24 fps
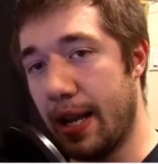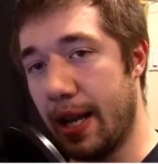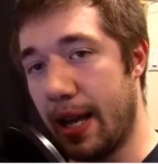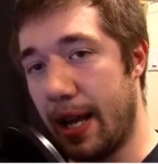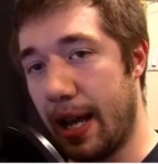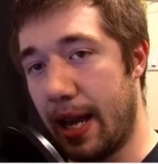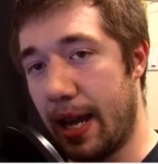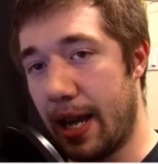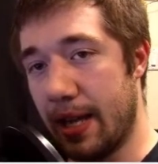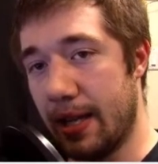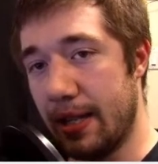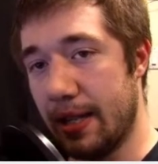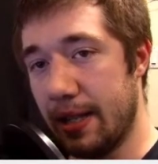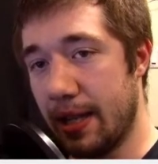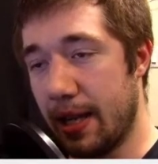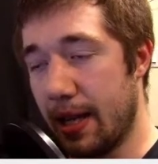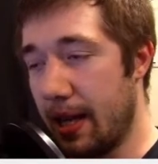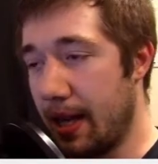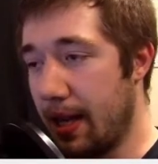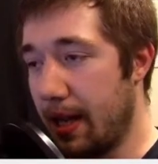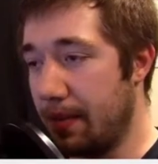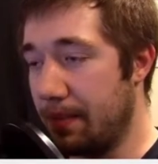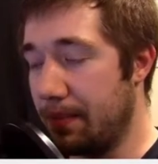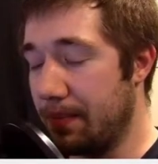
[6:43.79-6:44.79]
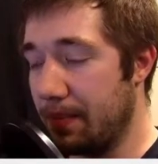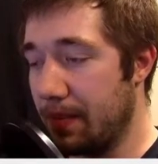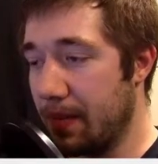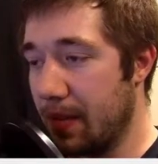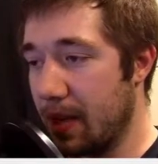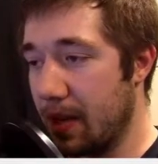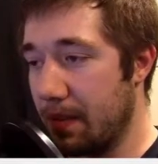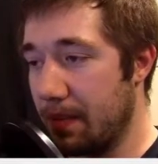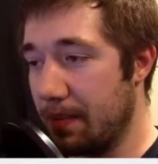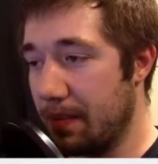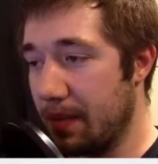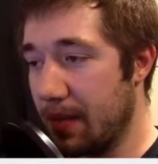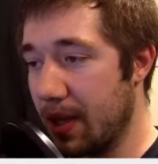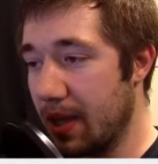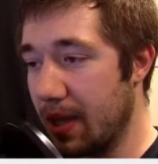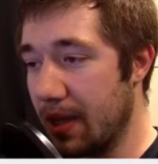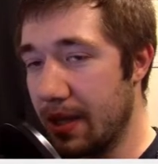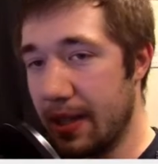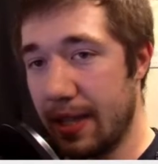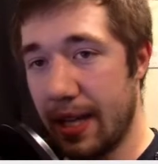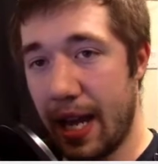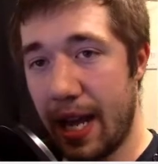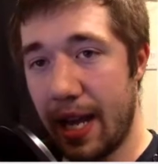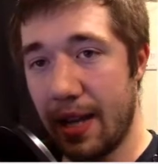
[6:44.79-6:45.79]
And
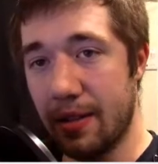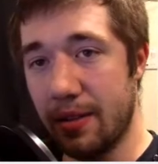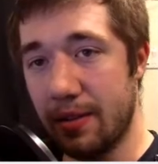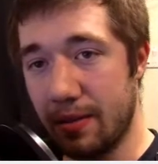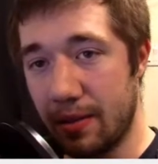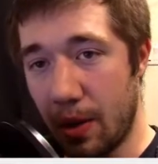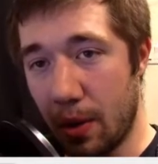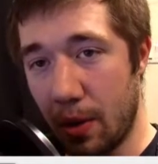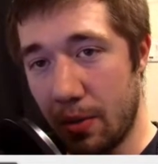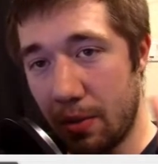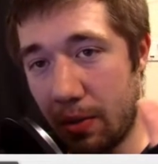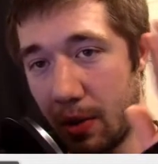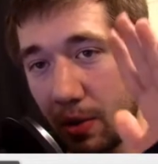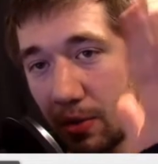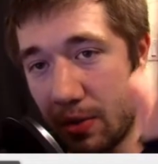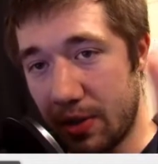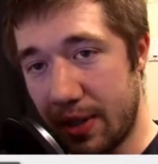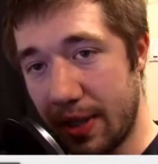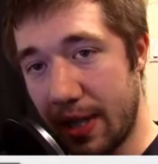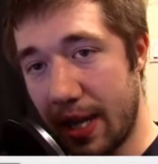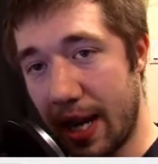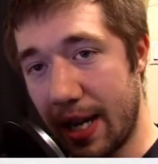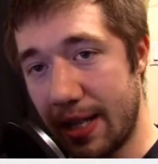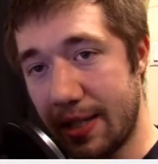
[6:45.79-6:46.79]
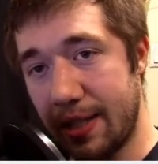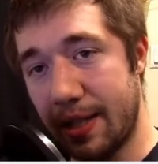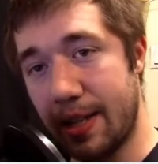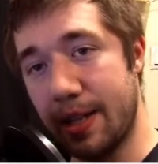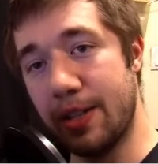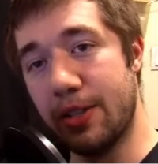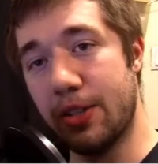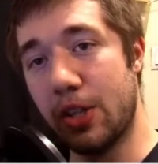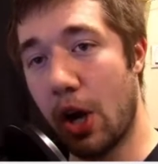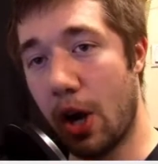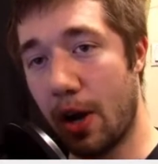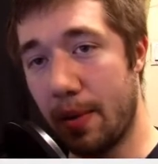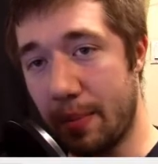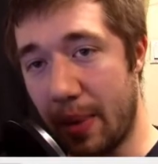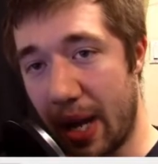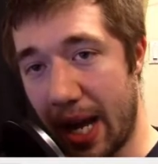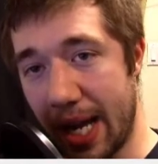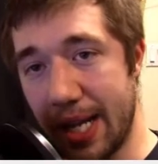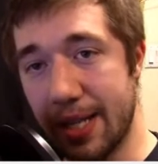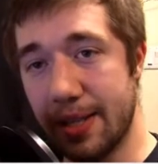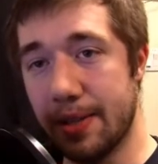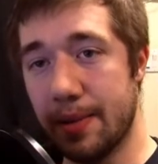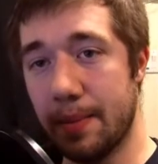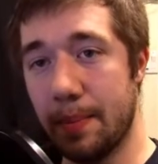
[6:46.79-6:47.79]
yeah, go see Isaac and his card
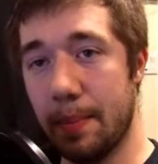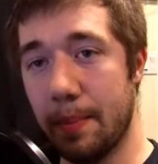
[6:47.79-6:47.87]
buys.